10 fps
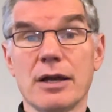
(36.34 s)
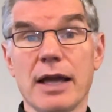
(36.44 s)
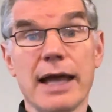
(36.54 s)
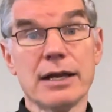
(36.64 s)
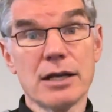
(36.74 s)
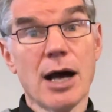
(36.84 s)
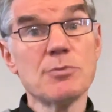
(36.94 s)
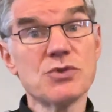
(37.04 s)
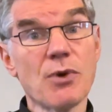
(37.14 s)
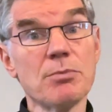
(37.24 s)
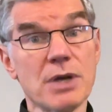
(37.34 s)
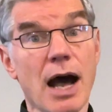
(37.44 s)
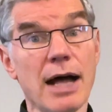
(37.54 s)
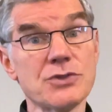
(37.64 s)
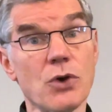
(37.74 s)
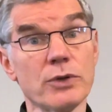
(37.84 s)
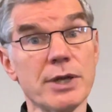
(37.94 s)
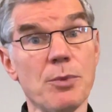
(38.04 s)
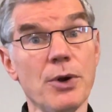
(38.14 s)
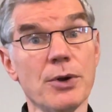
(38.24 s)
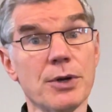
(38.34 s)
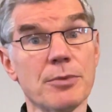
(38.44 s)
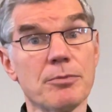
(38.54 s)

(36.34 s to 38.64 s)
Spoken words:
and it comes from God's holy word.